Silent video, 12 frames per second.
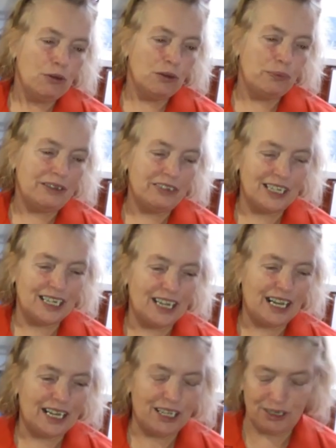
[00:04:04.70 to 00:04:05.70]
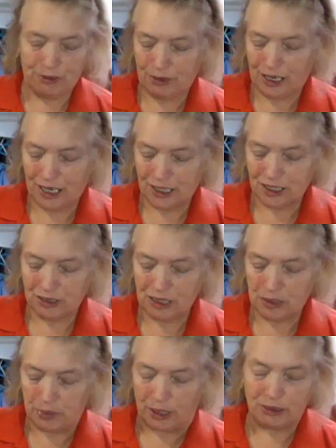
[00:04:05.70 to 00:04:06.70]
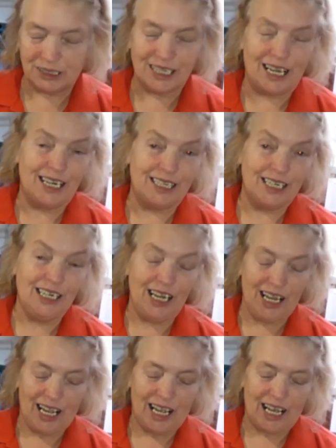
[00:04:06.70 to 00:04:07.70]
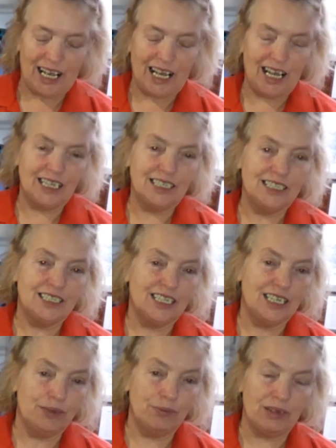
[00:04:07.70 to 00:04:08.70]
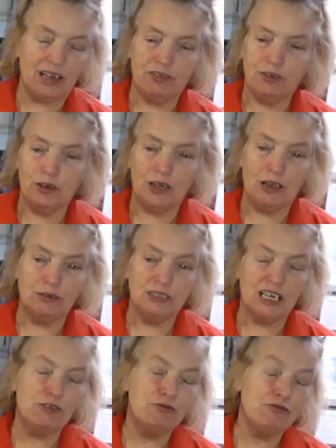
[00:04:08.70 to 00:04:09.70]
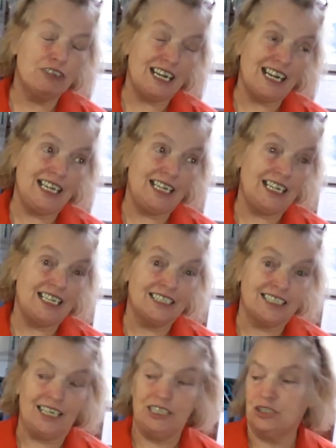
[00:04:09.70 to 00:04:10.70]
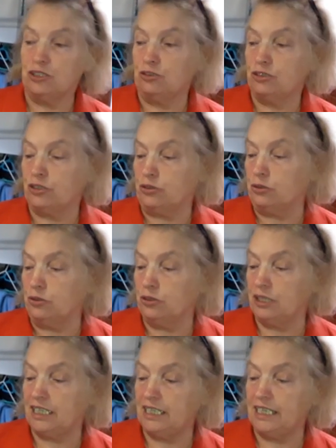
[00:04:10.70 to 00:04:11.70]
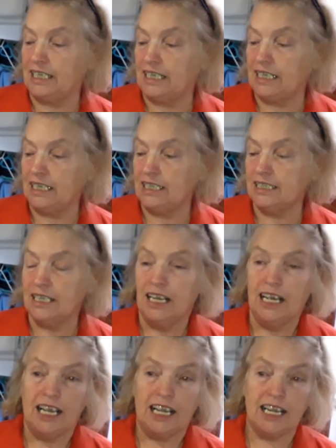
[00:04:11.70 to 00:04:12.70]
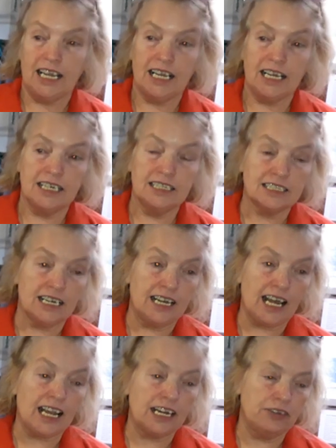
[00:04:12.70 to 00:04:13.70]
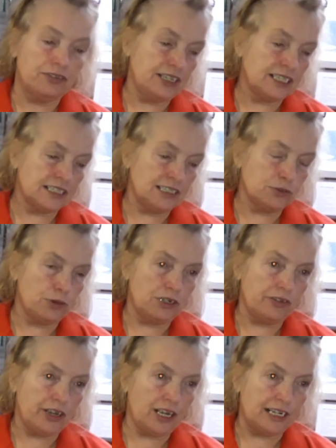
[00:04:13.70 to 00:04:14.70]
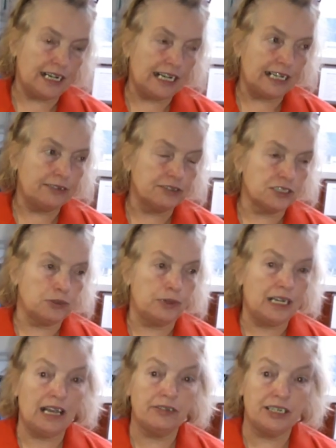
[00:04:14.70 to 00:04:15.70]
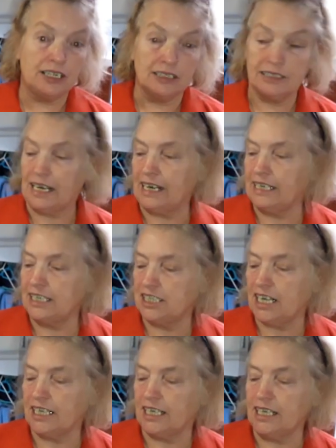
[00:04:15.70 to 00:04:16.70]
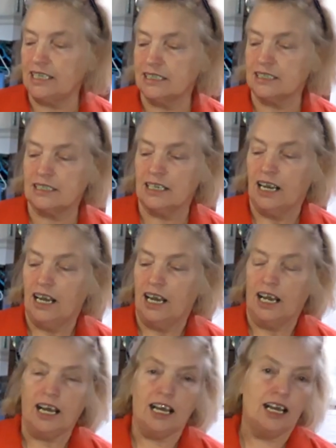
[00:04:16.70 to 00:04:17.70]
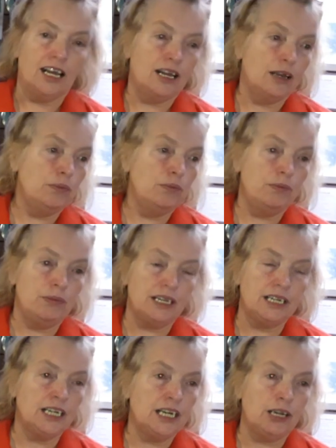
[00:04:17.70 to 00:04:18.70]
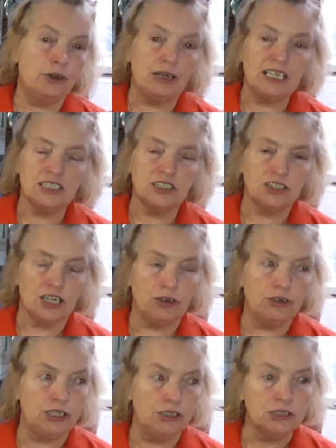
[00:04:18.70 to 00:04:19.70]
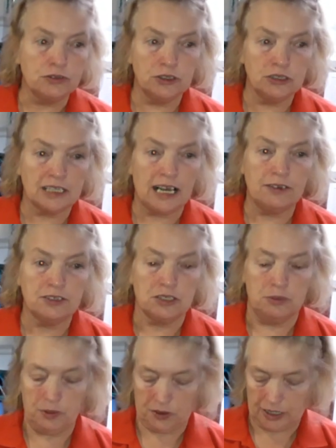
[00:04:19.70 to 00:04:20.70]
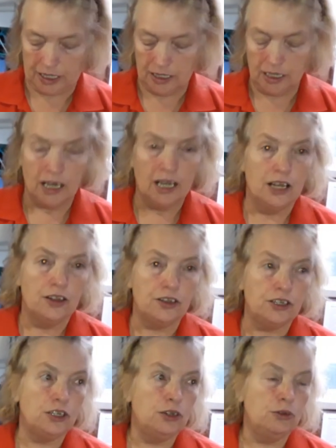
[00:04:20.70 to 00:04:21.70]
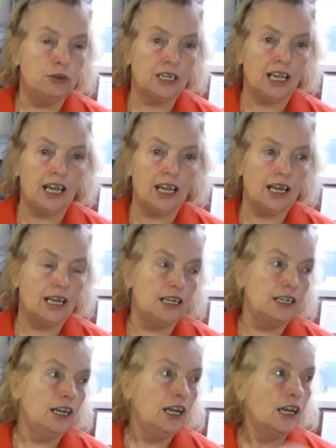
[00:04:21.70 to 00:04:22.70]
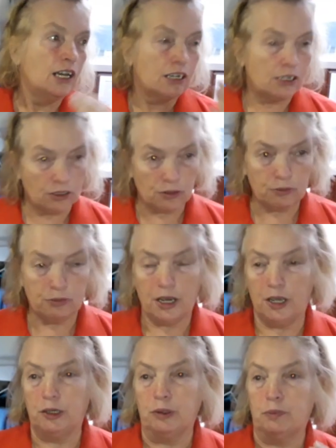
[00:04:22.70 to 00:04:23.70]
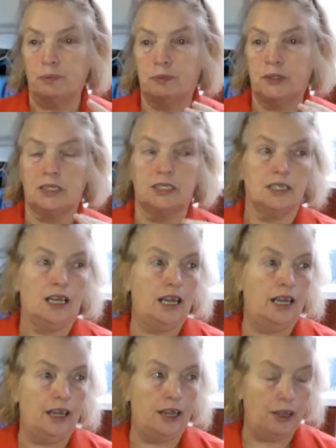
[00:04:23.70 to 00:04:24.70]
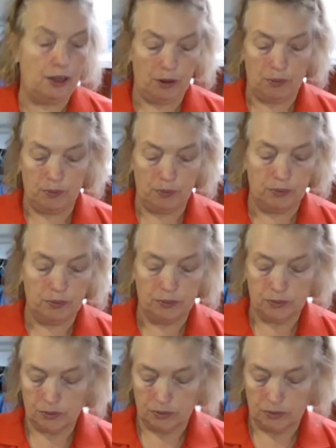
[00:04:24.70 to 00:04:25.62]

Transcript: Well, Bevy and I are uh, doing a boat tidy and um, I found a really essential tool that you need is a knife. This is one of our knives that we have in our sailing jackets. Um, you know, it's so useful to have something that you can cut ropes um,